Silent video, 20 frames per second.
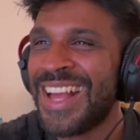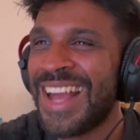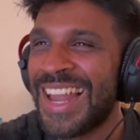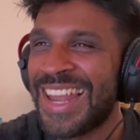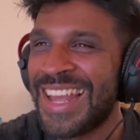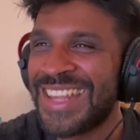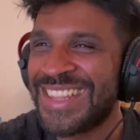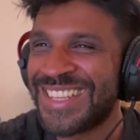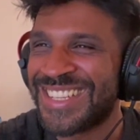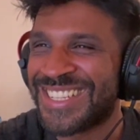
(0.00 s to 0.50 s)

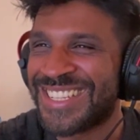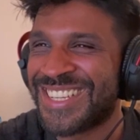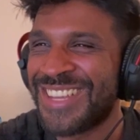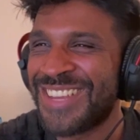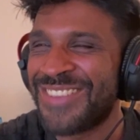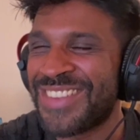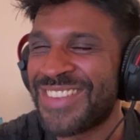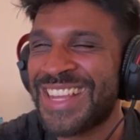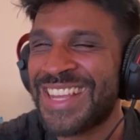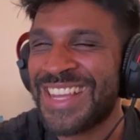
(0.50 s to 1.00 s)
I like this
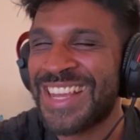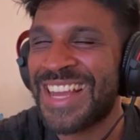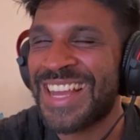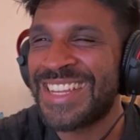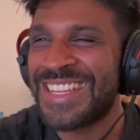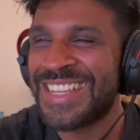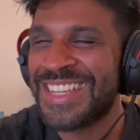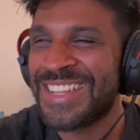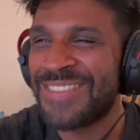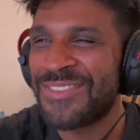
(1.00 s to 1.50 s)
sheep. Like,
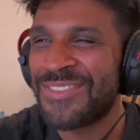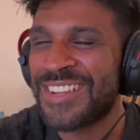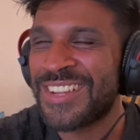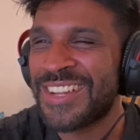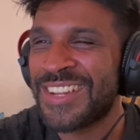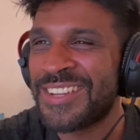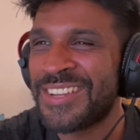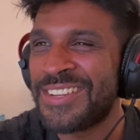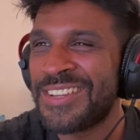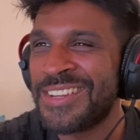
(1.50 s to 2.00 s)
I
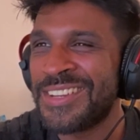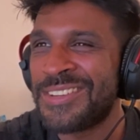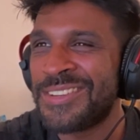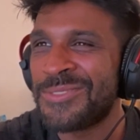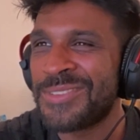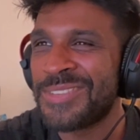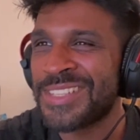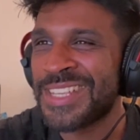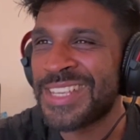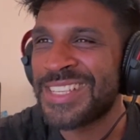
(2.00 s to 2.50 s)
didn't
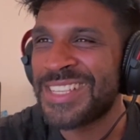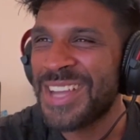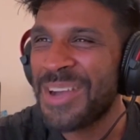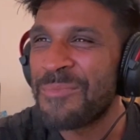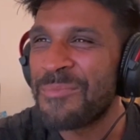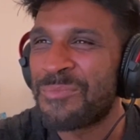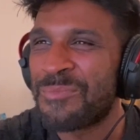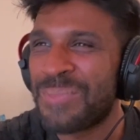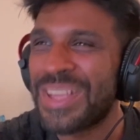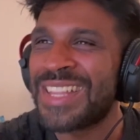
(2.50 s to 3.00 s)
notice it. Is that
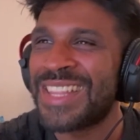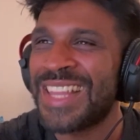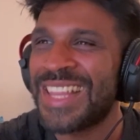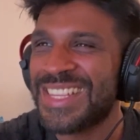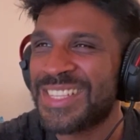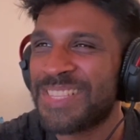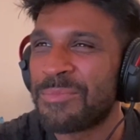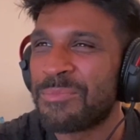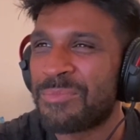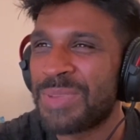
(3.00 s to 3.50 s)
a beard?
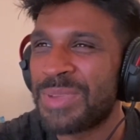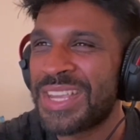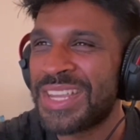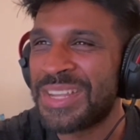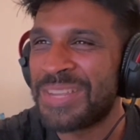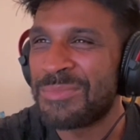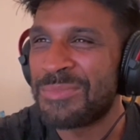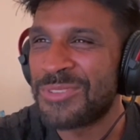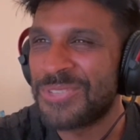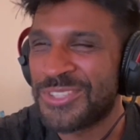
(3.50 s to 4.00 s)
That's a
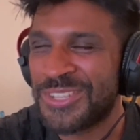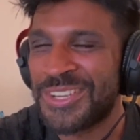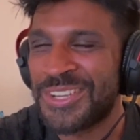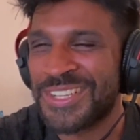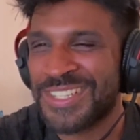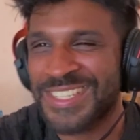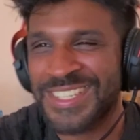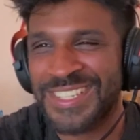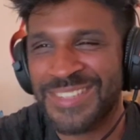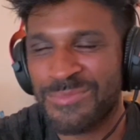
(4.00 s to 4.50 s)
beard and
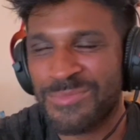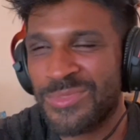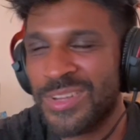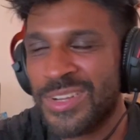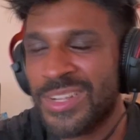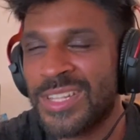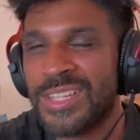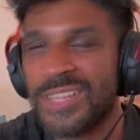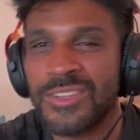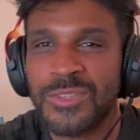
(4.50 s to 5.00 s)
moustache.
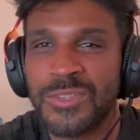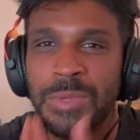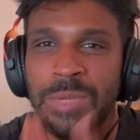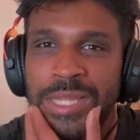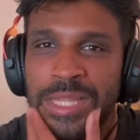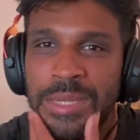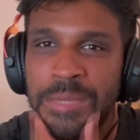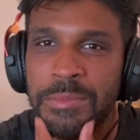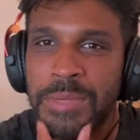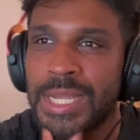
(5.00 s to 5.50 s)
But it looks
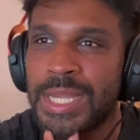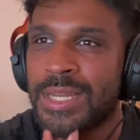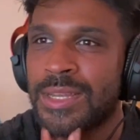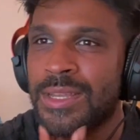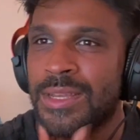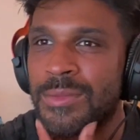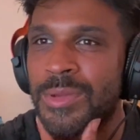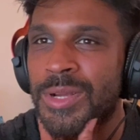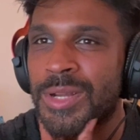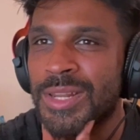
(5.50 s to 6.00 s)
better than mine.
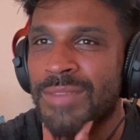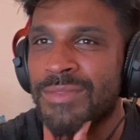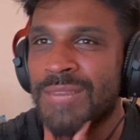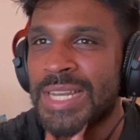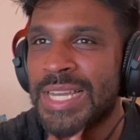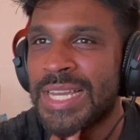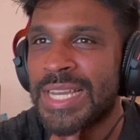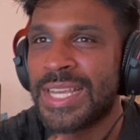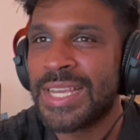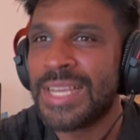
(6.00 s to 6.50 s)
I'm not going to
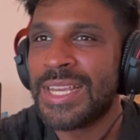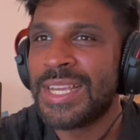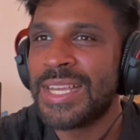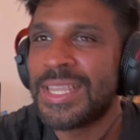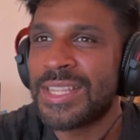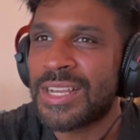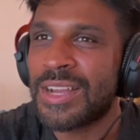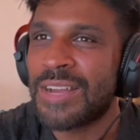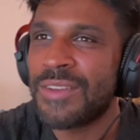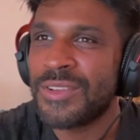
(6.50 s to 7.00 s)
even lie.
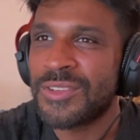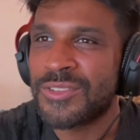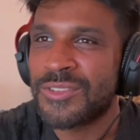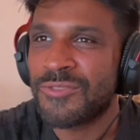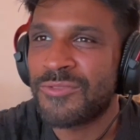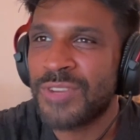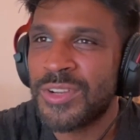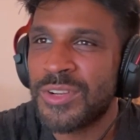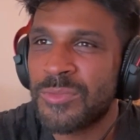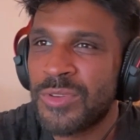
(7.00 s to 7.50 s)
The cover is
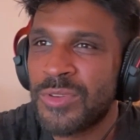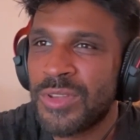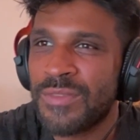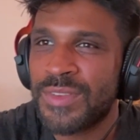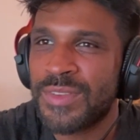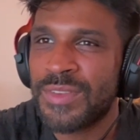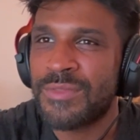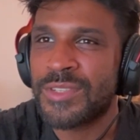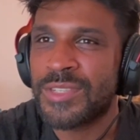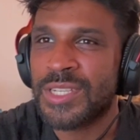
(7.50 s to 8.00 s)
incredible.
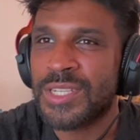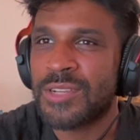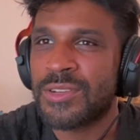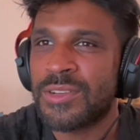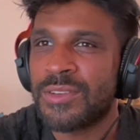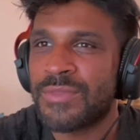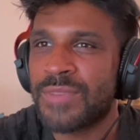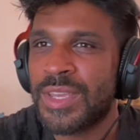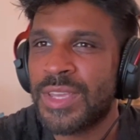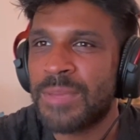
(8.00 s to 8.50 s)
Loved every
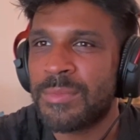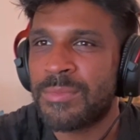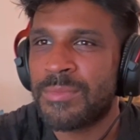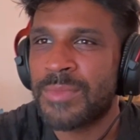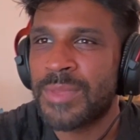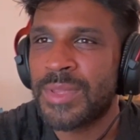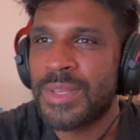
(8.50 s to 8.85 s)
second of it.